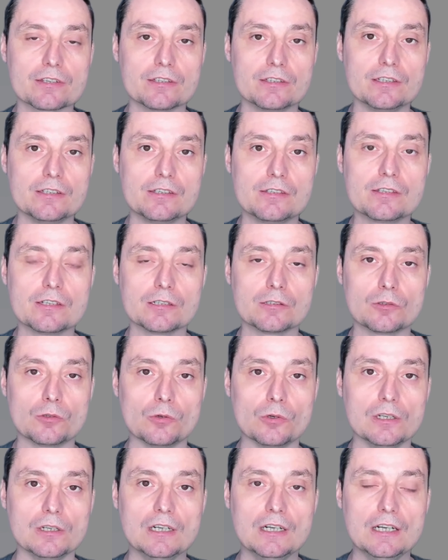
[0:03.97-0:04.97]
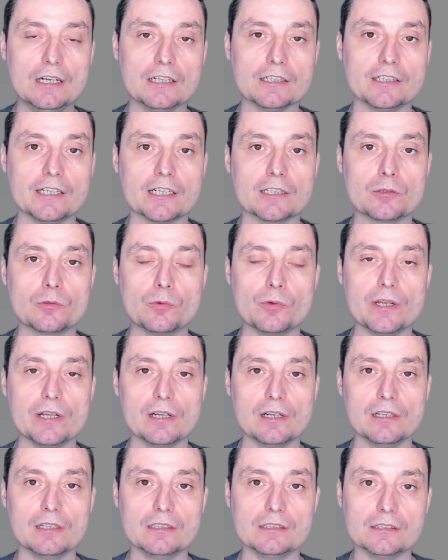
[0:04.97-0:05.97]
This is a tool that
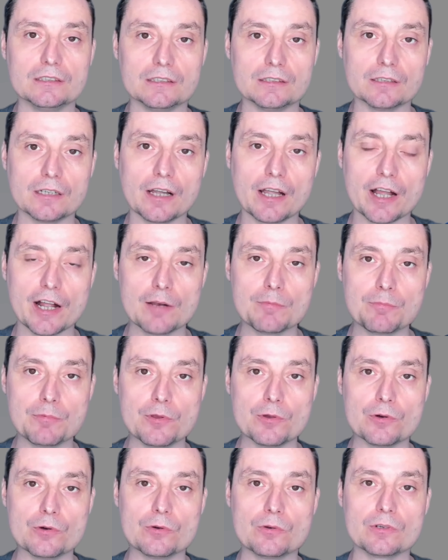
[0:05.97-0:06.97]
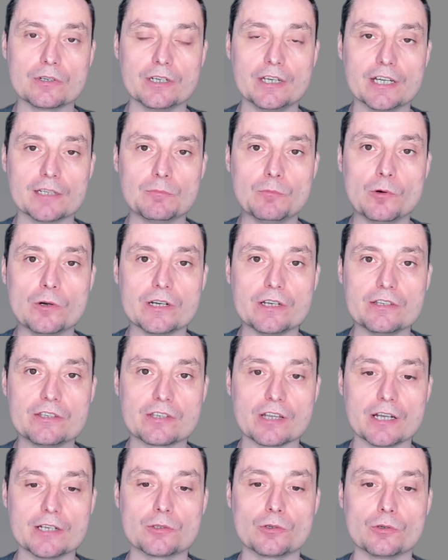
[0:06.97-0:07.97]
will help you get more
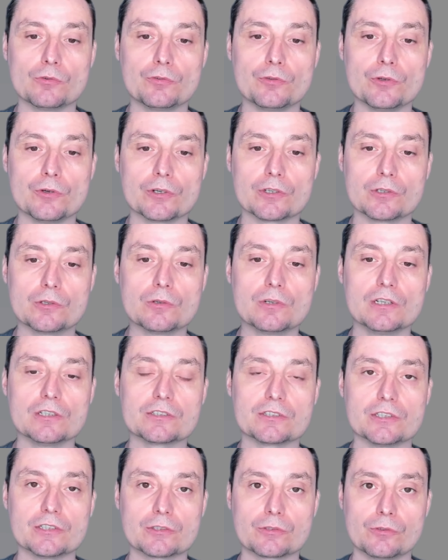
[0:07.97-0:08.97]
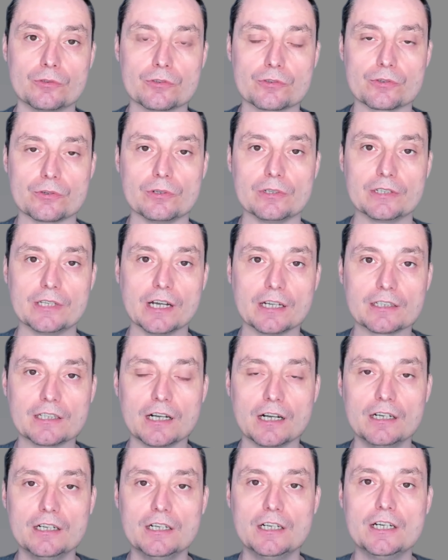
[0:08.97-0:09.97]
insights of your Google Search Console
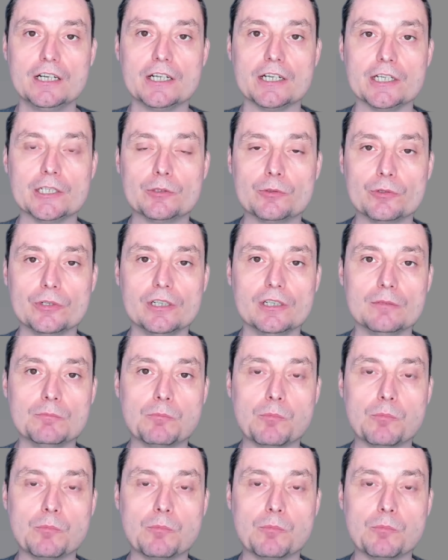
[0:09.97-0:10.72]
data. It will